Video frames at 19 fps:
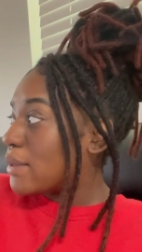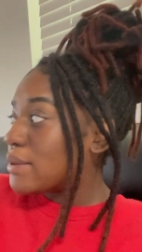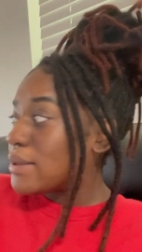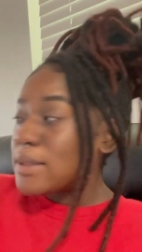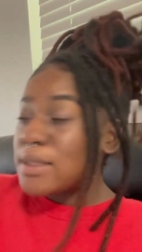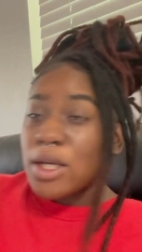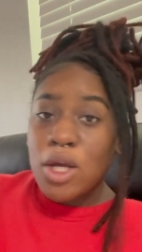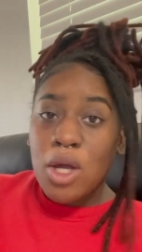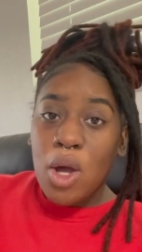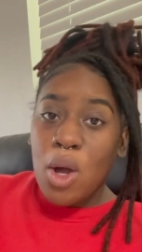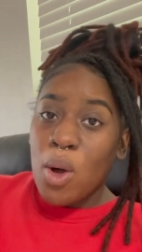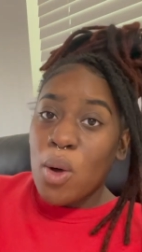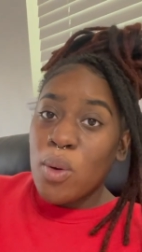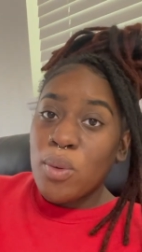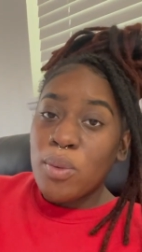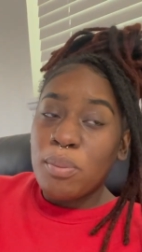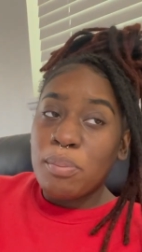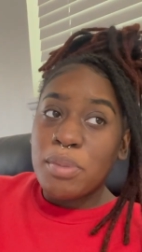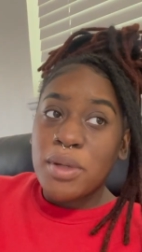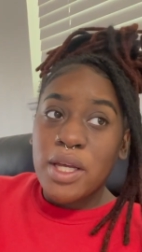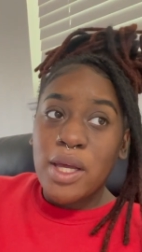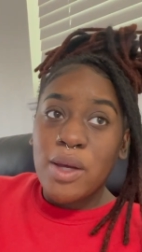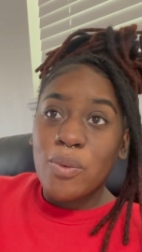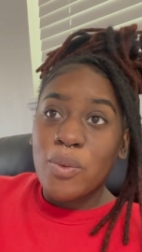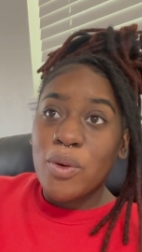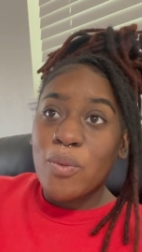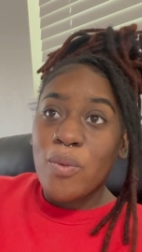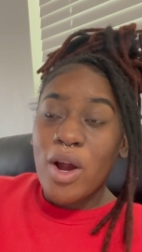to go,
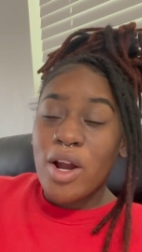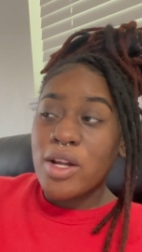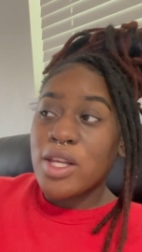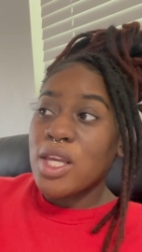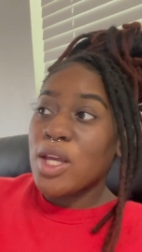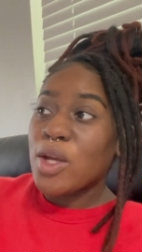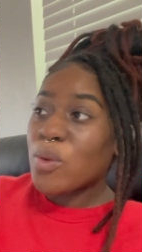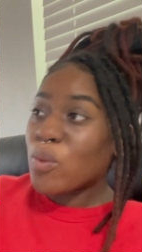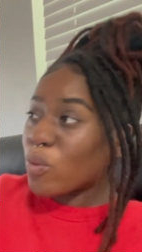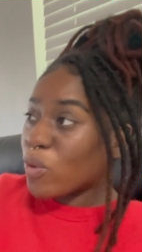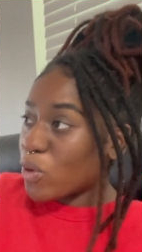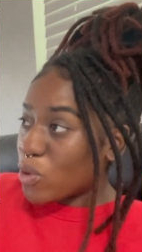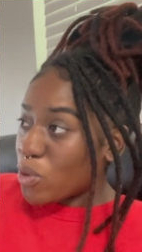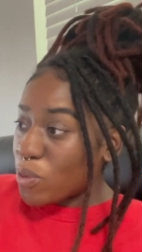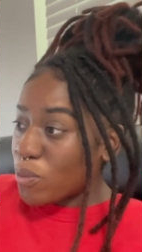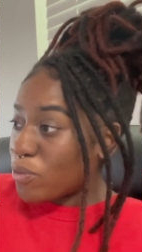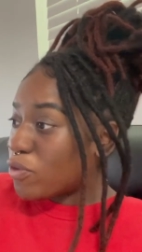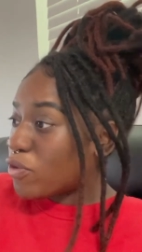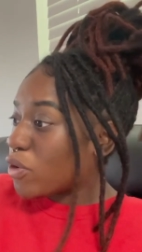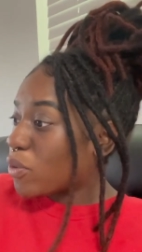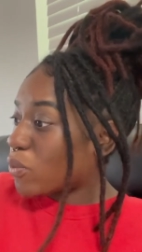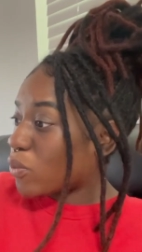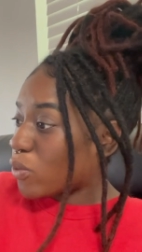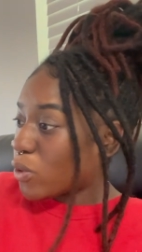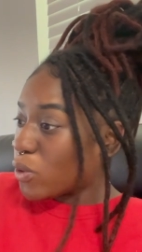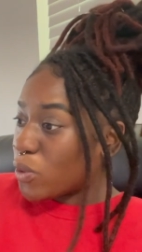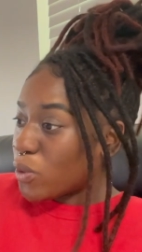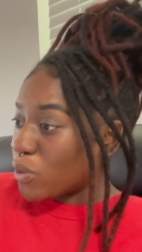but we're working room from
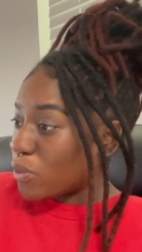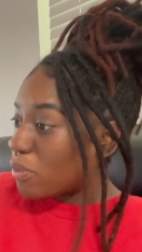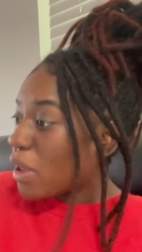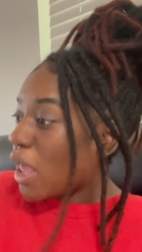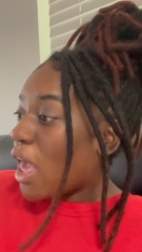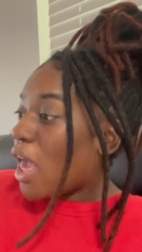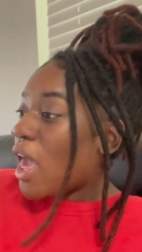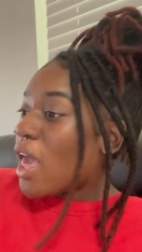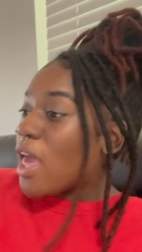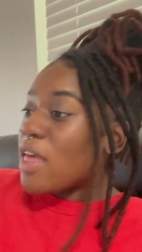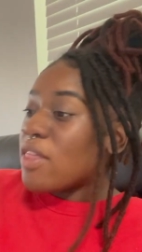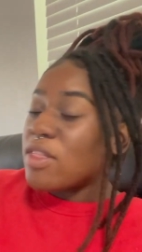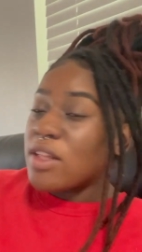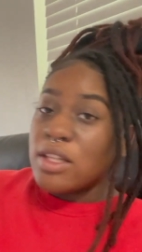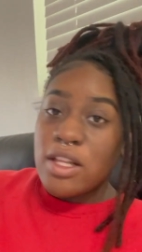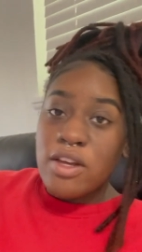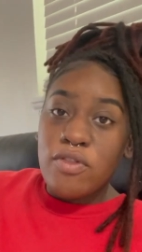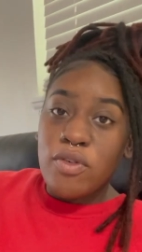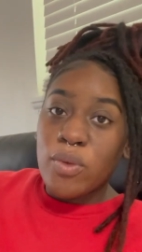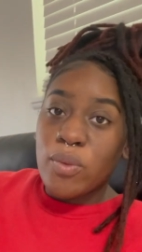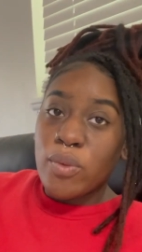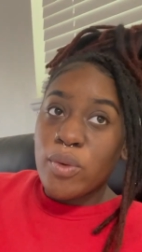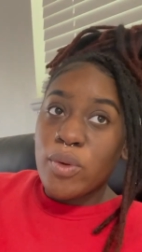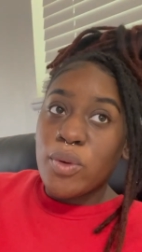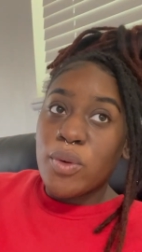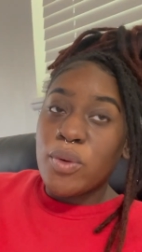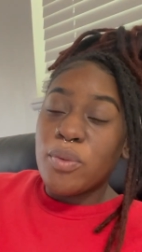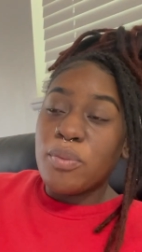room, and the living
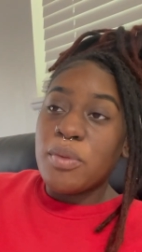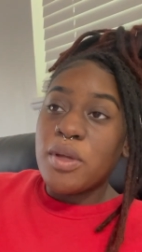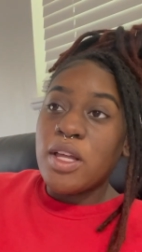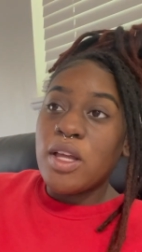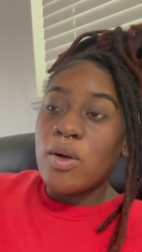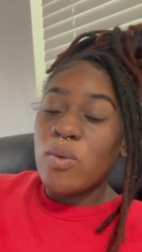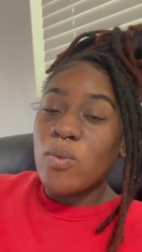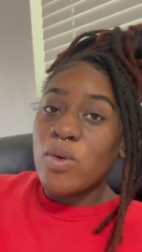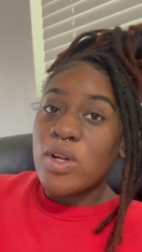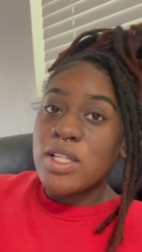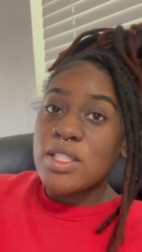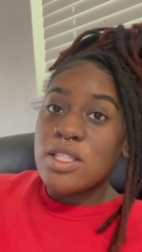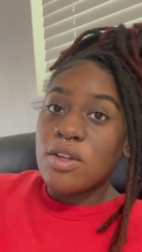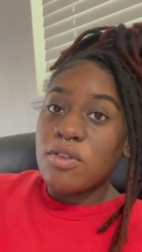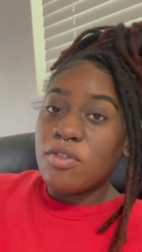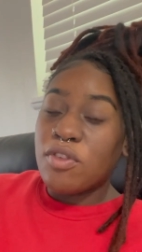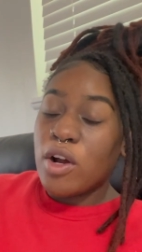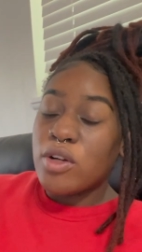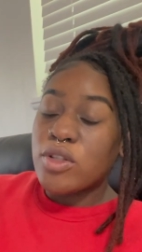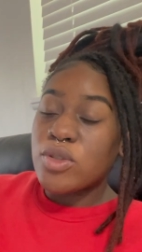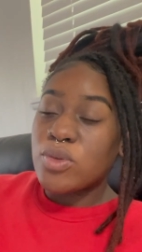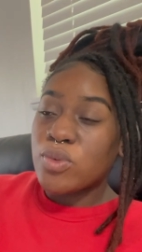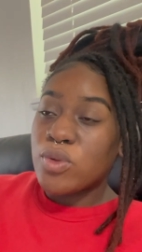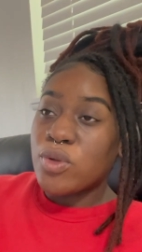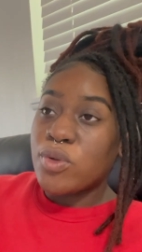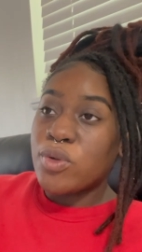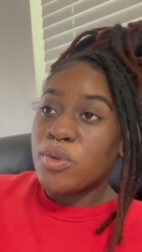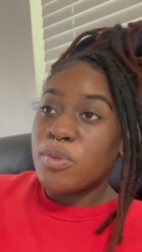room was the first
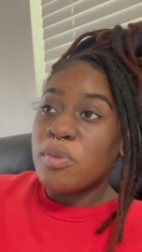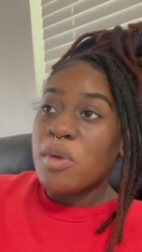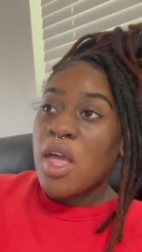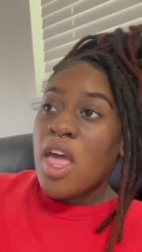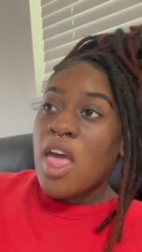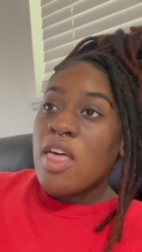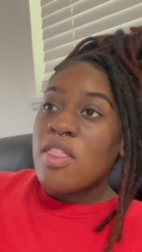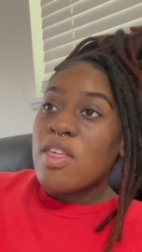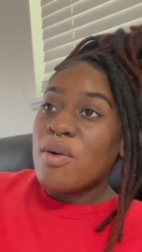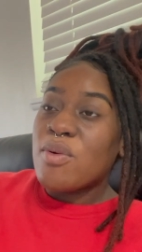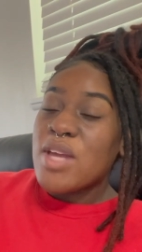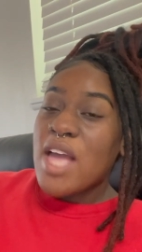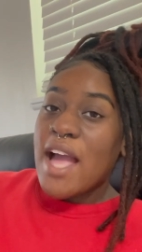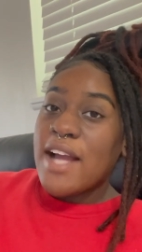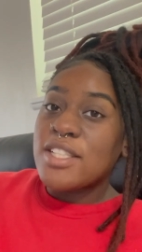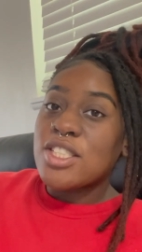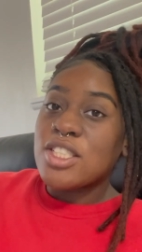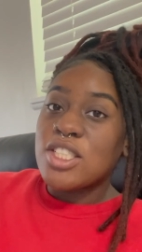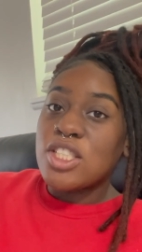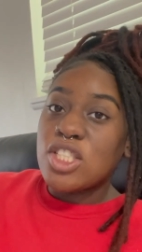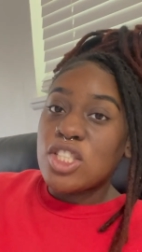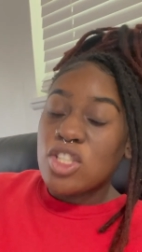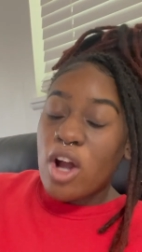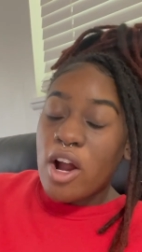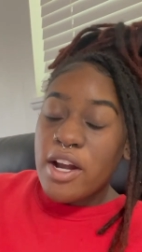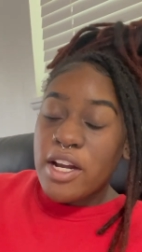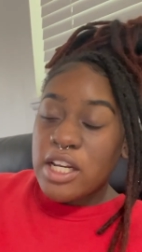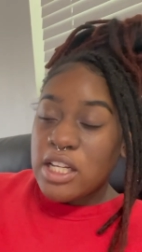room that we actually
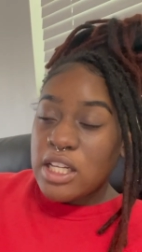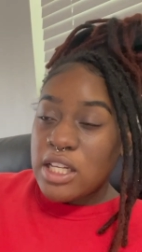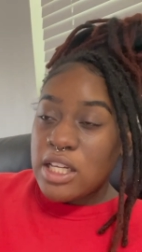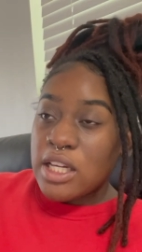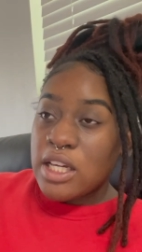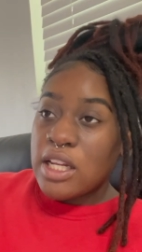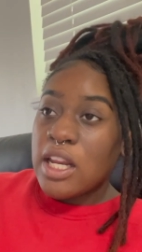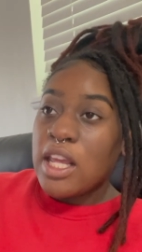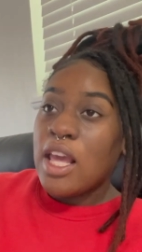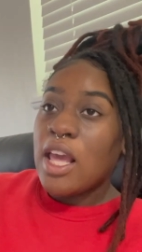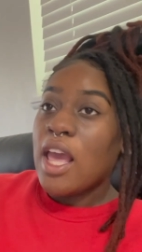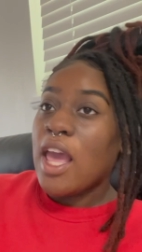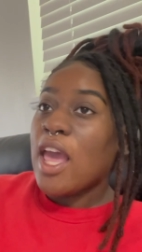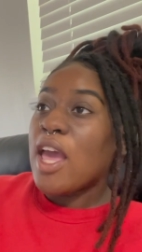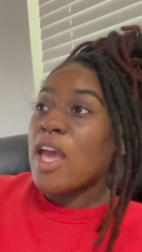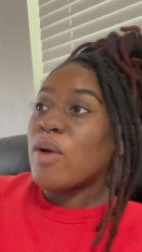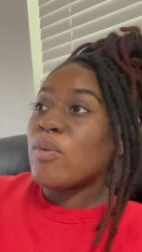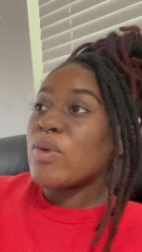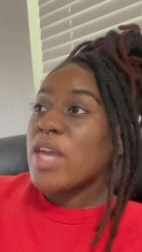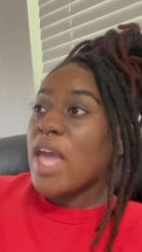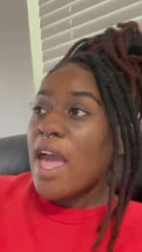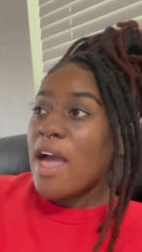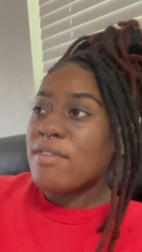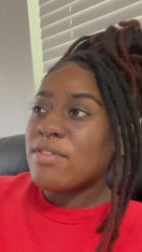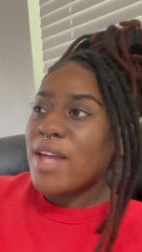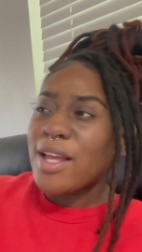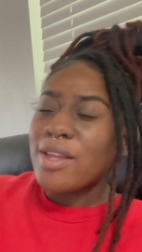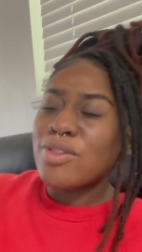started in, and we
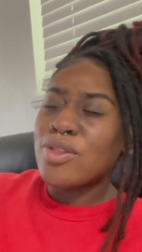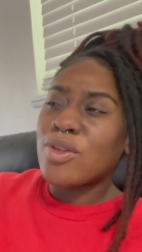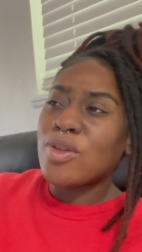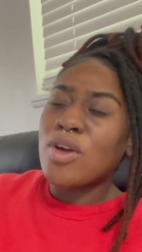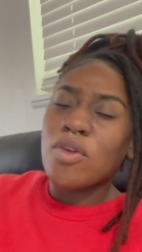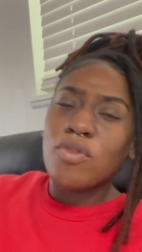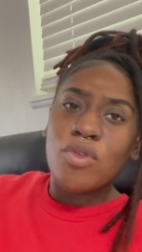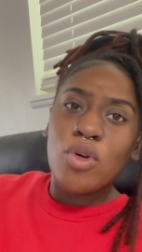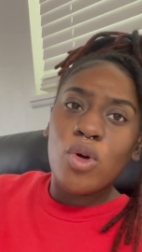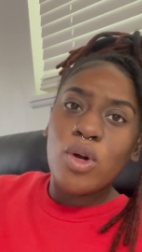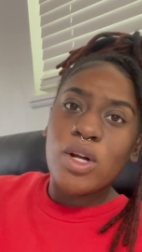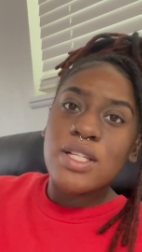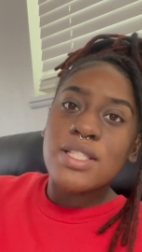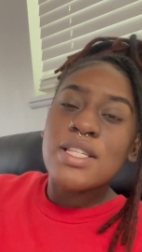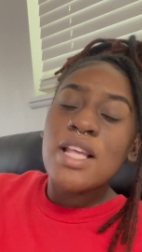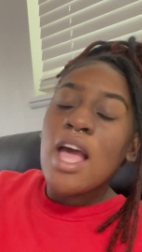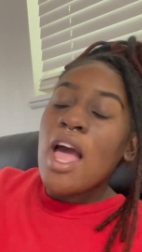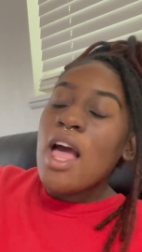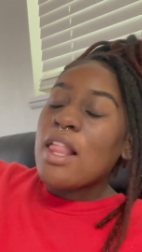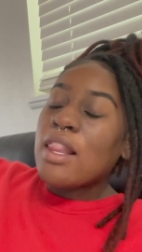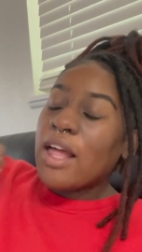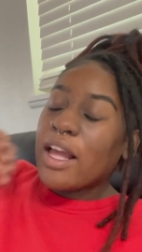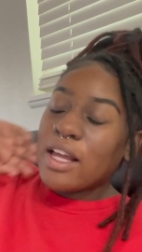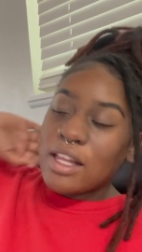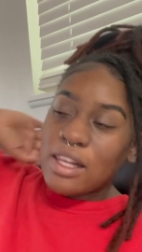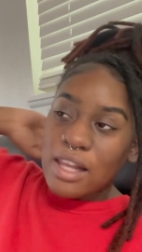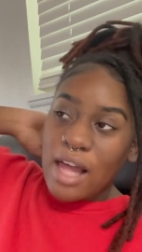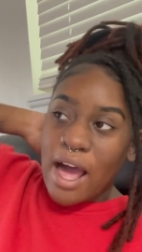have like, of course,
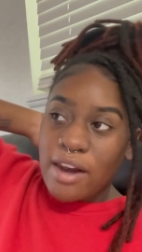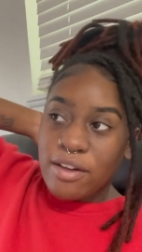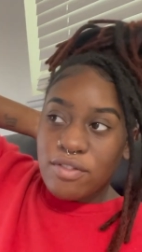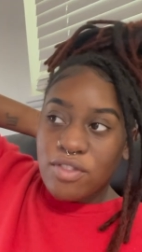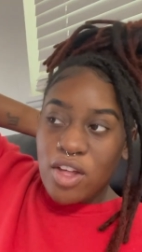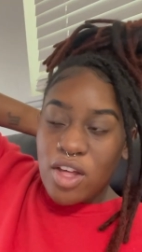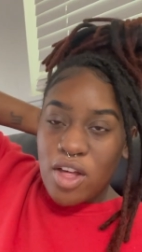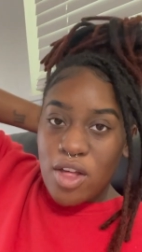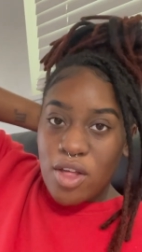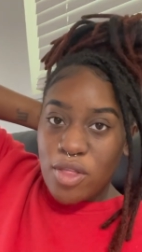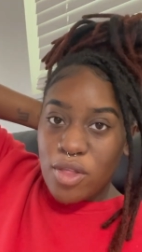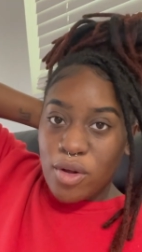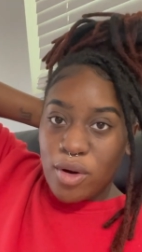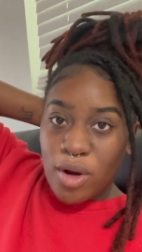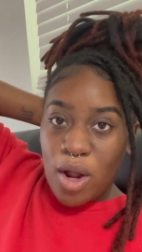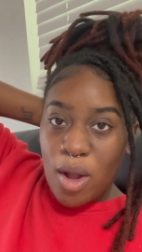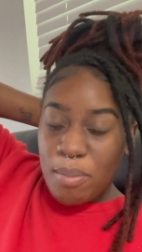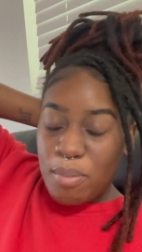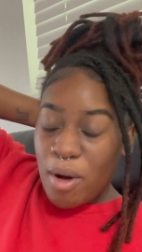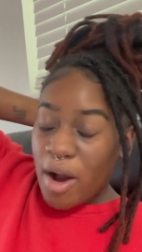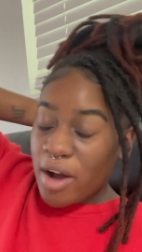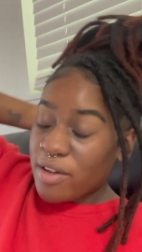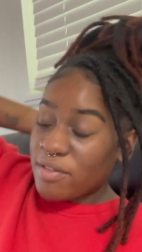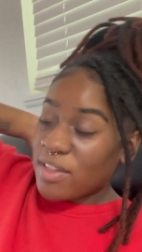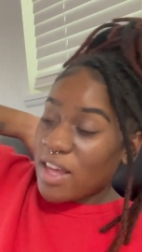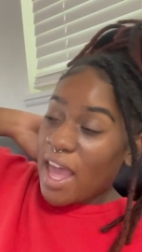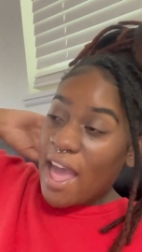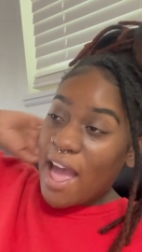like a lot of the other part
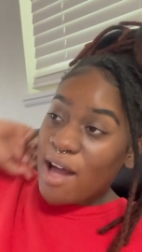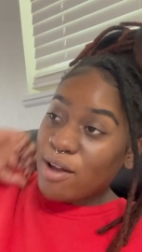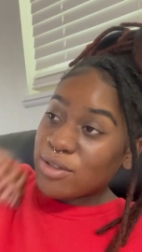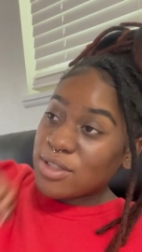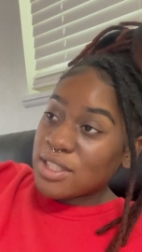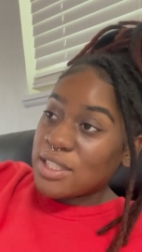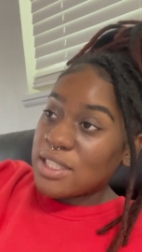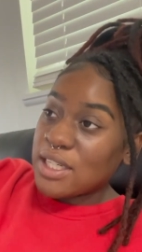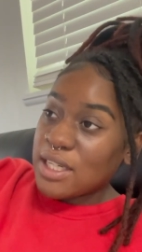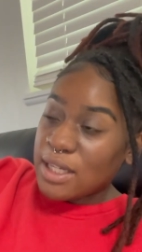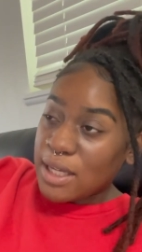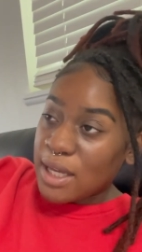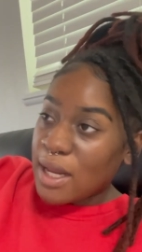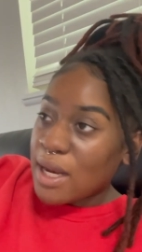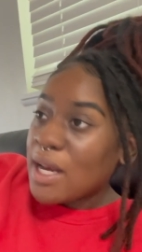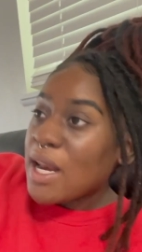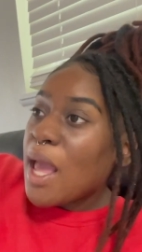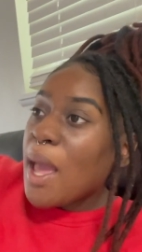of the house done,